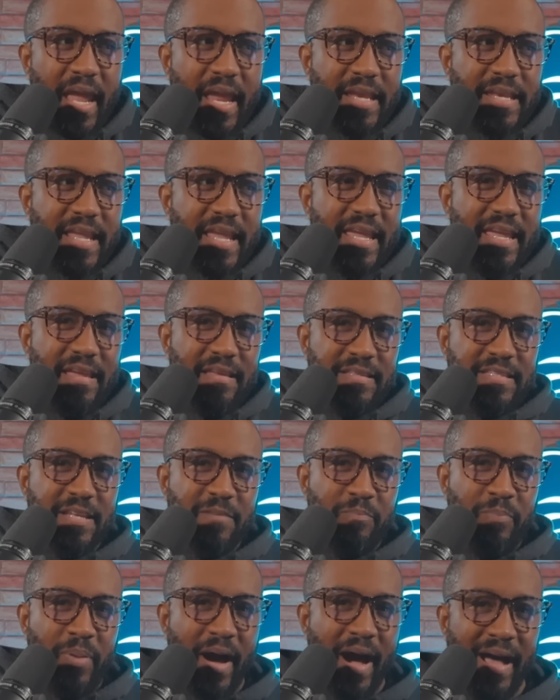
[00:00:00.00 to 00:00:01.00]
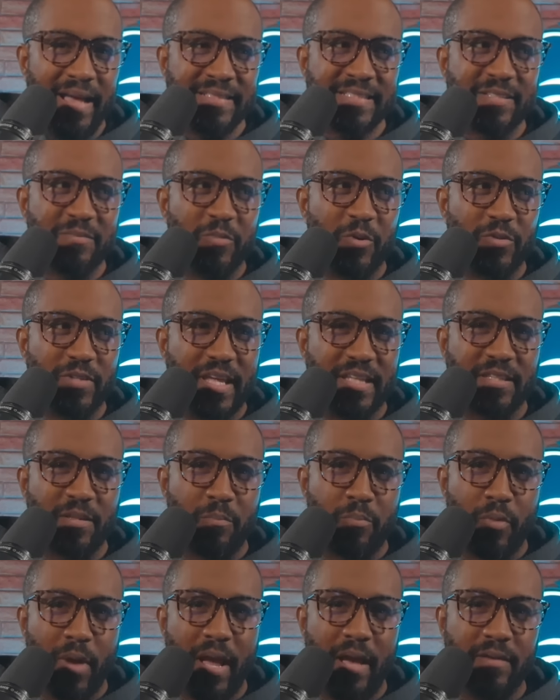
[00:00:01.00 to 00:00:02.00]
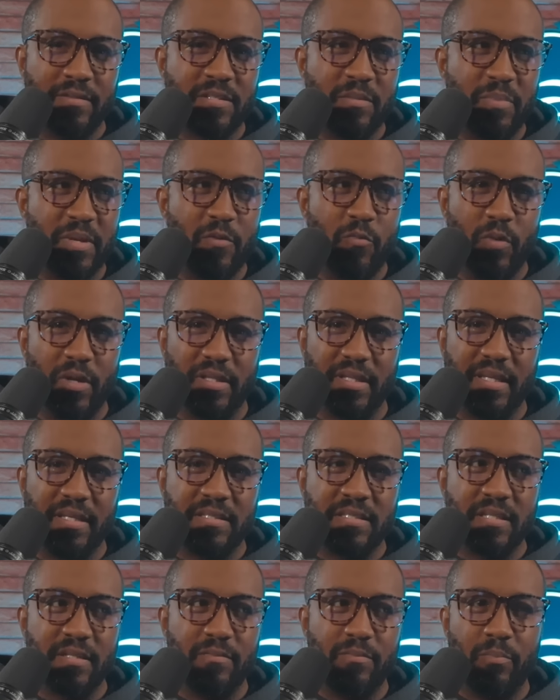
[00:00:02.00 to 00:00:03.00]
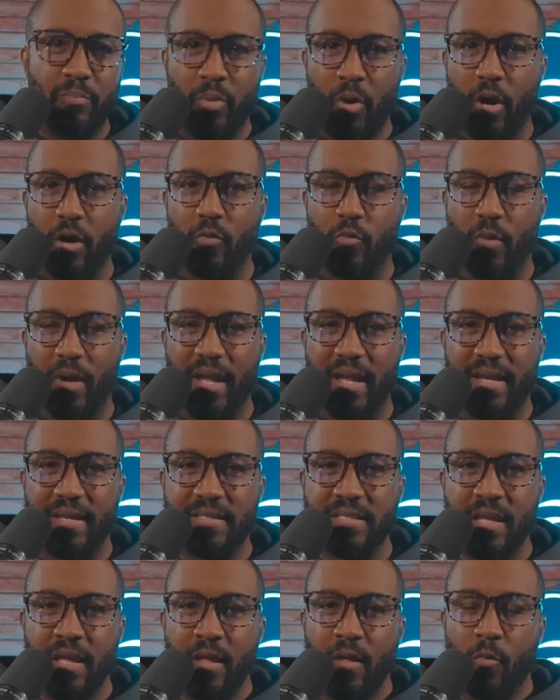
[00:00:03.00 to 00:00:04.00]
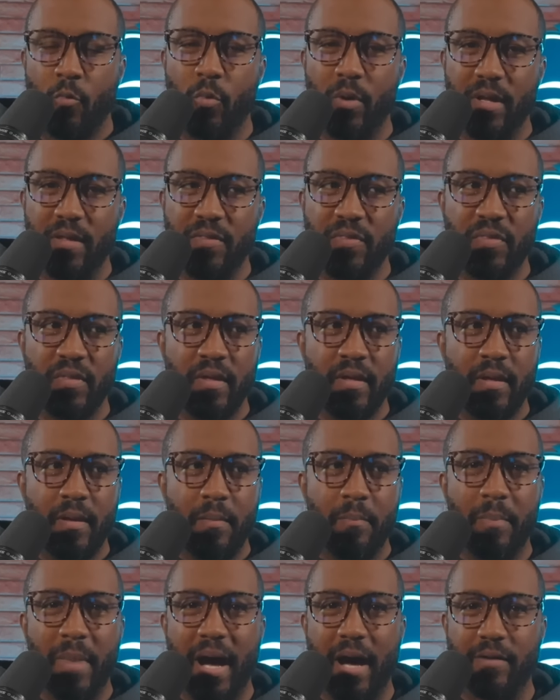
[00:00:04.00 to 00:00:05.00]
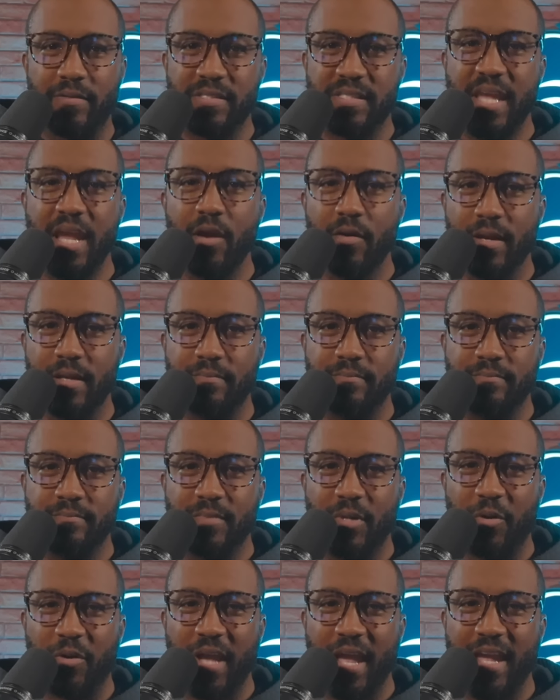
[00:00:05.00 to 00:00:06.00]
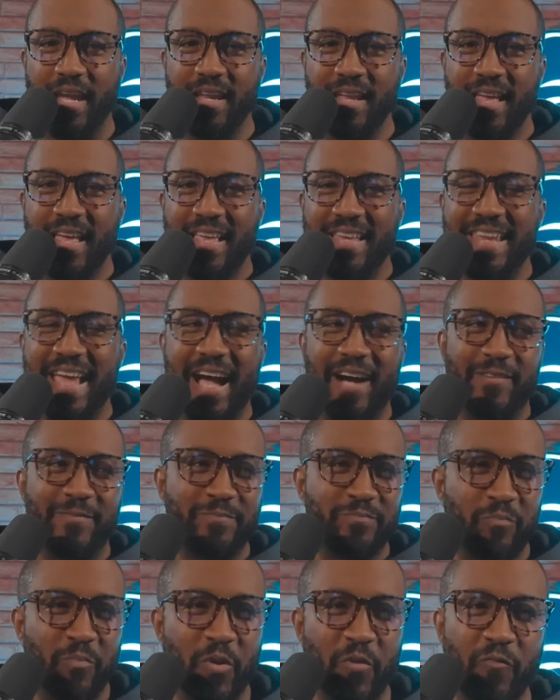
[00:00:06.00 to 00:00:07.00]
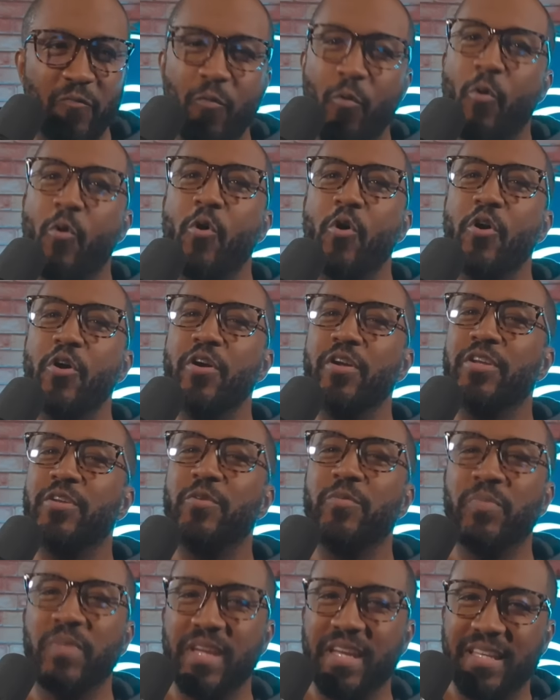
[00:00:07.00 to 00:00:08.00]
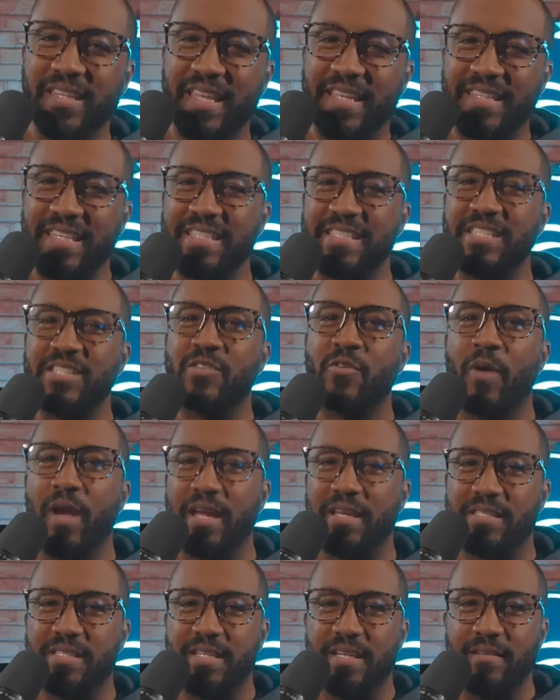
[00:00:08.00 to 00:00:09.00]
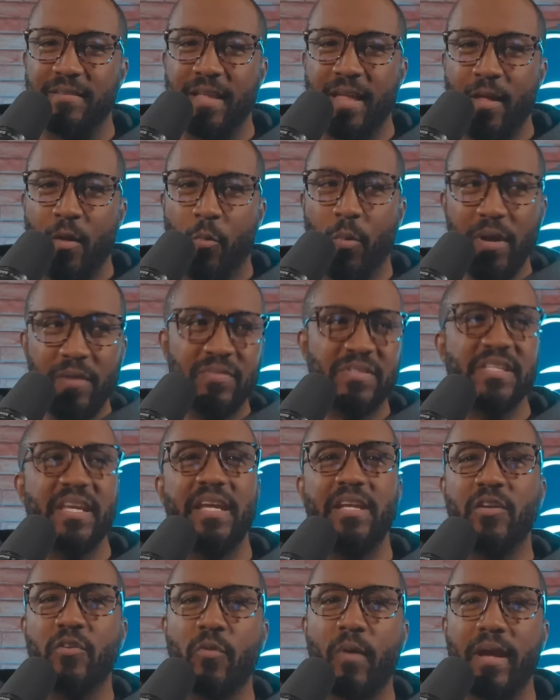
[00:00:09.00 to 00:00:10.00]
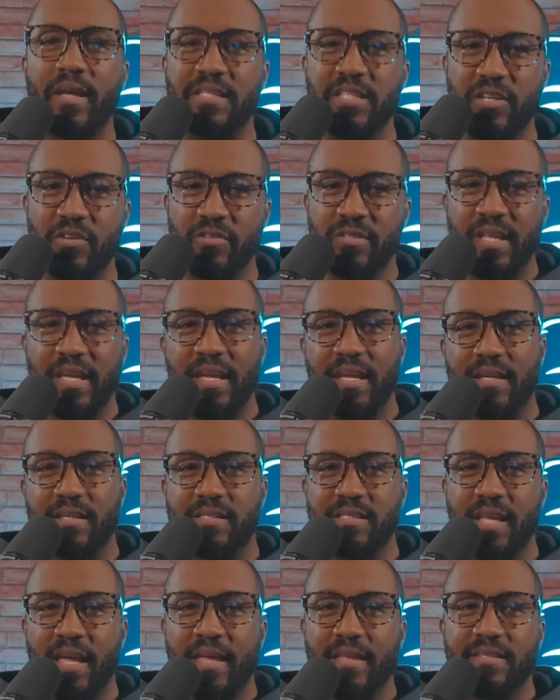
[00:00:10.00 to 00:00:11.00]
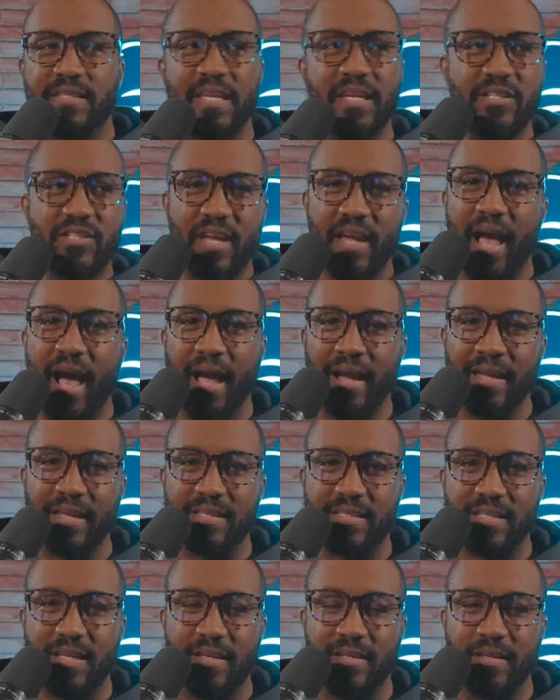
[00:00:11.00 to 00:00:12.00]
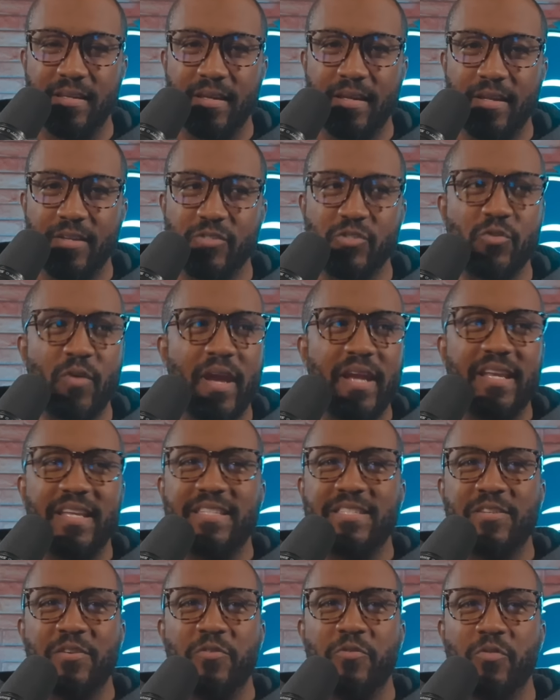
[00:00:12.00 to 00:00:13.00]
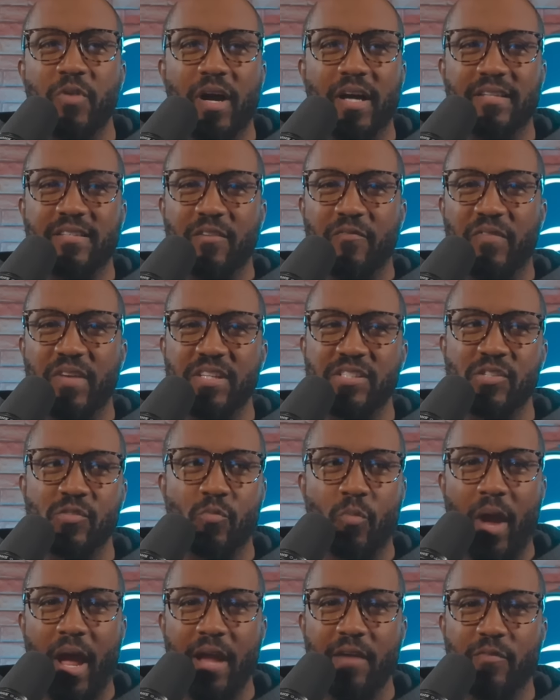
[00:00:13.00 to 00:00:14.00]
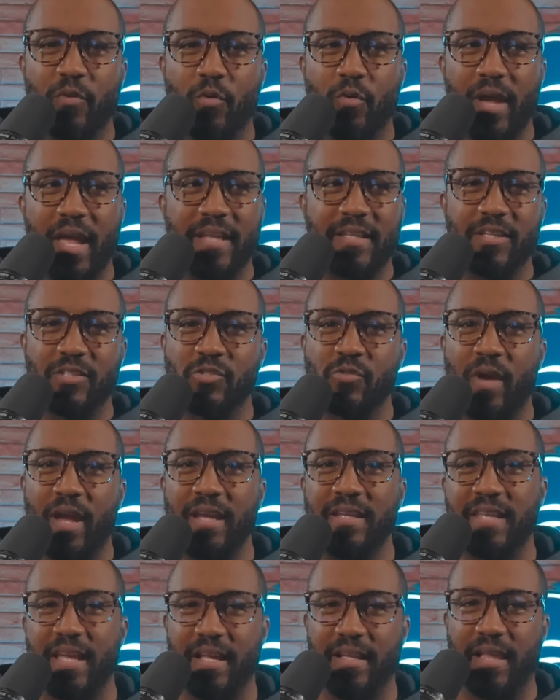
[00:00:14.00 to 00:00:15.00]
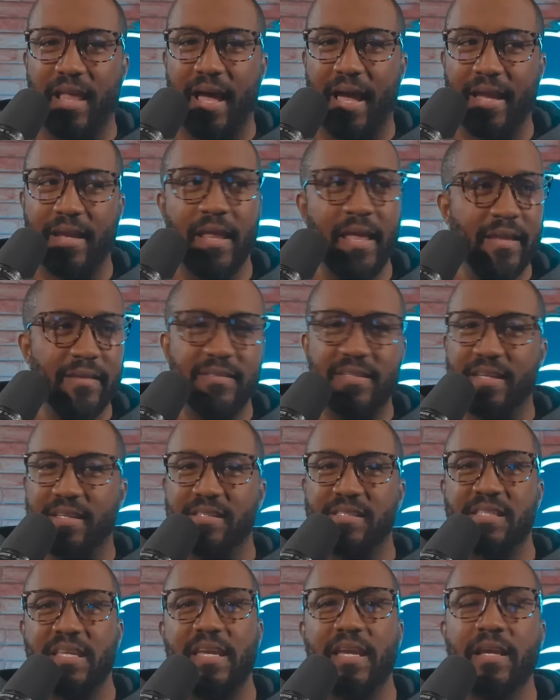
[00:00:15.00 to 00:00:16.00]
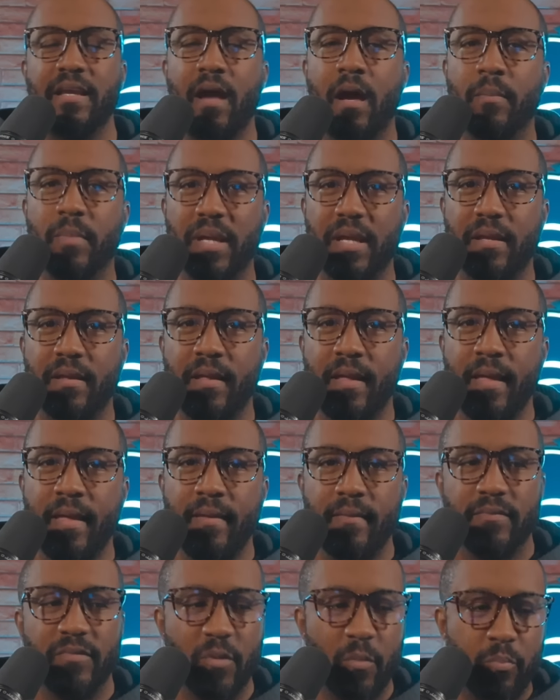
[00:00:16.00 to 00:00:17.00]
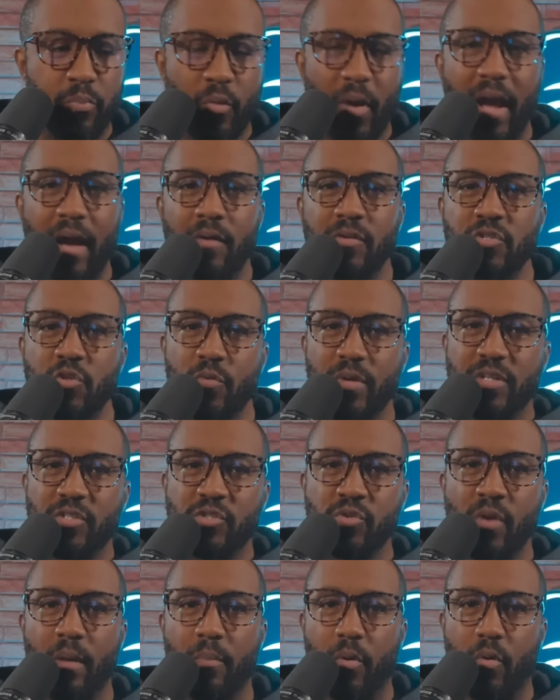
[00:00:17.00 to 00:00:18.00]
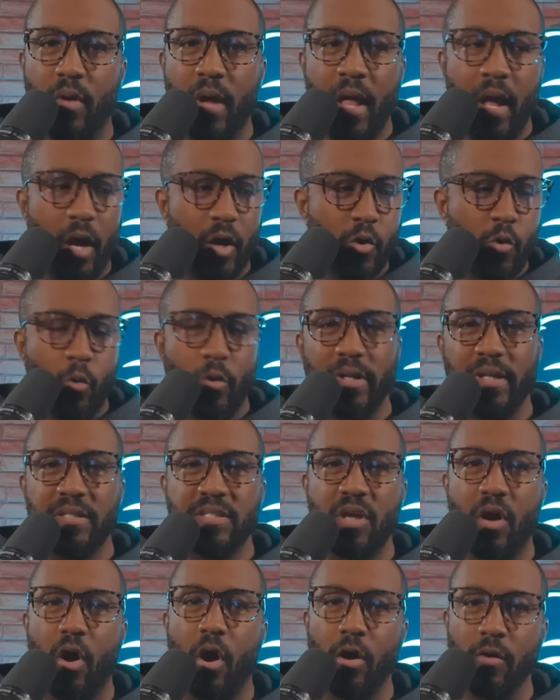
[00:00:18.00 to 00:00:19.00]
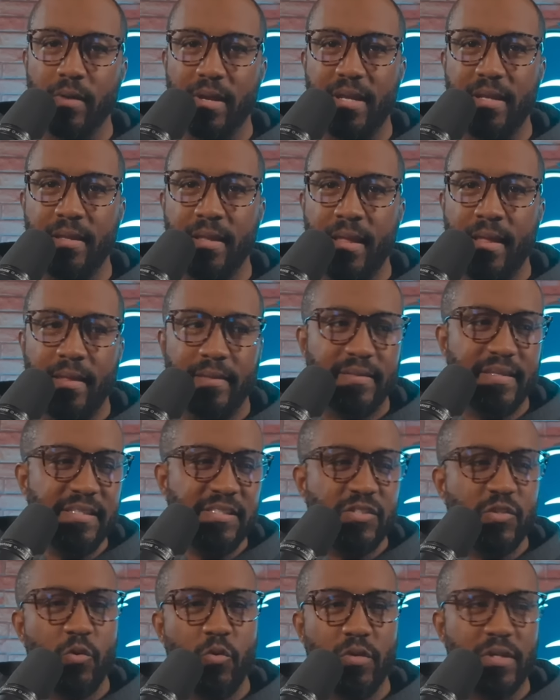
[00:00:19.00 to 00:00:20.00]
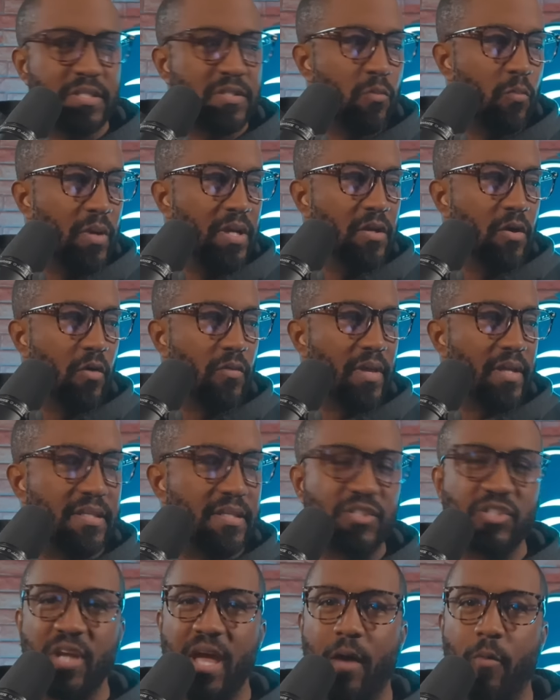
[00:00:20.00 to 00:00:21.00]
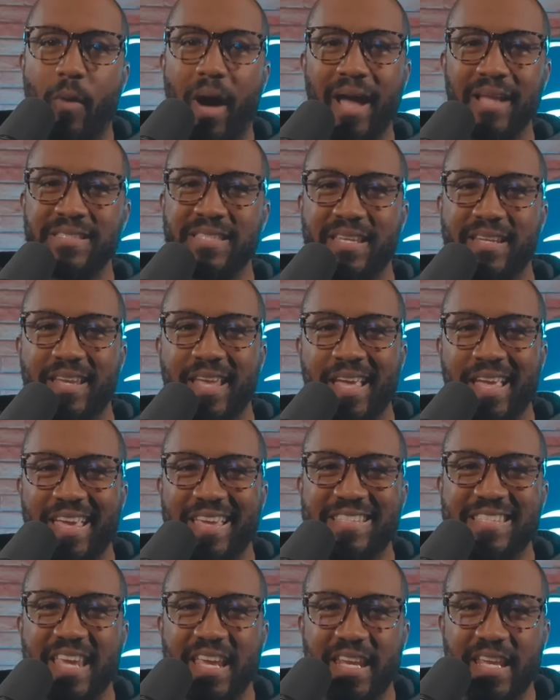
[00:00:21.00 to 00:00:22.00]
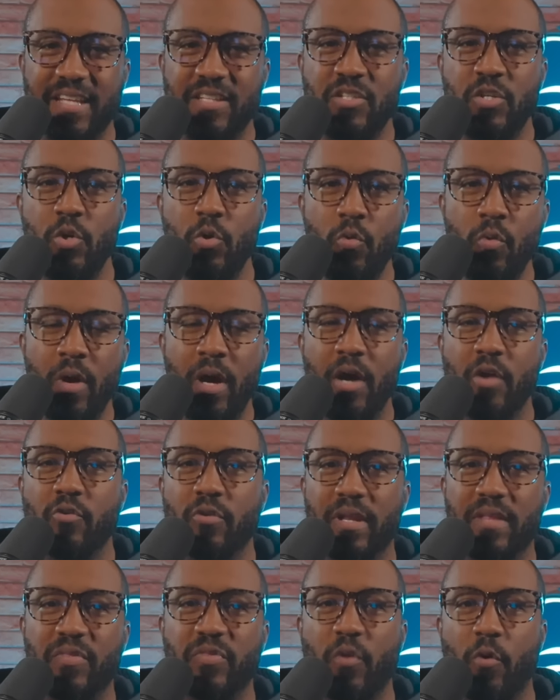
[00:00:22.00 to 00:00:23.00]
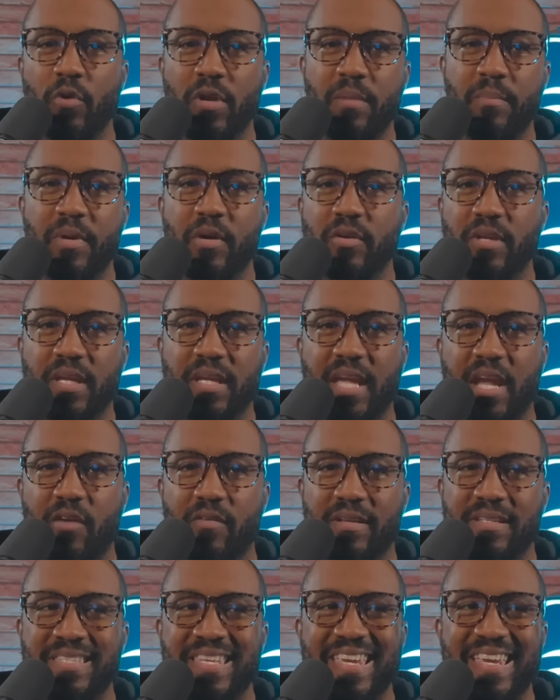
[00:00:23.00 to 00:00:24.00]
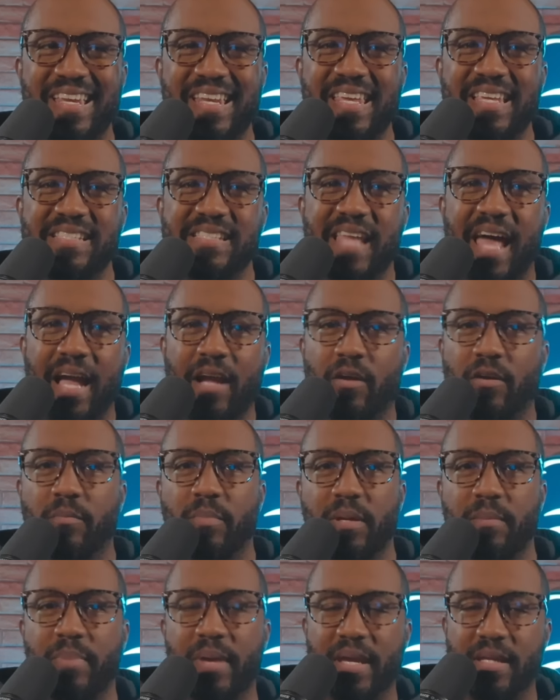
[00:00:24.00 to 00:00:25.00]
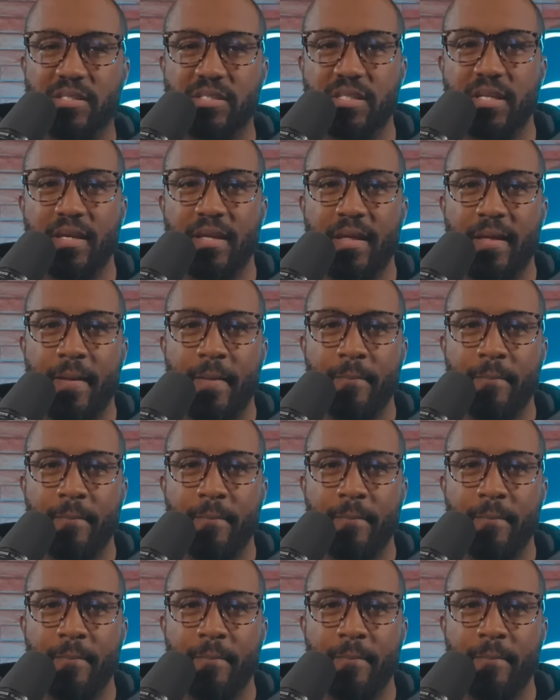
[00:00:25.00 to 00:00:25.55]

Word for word: And is it possible that the Browns would be willing to part ways with Miles Garrett? Okay. Now, before you think that this is crazy, we've seen crazier things. TJ Hockenson, traded to a division rival at the trade deadline. Didn't see it coming. The Browns are in trouble. According to Ari, this dude is, we that Deshaun Watson is getting 230 million guaranteed. He's not going to be benched.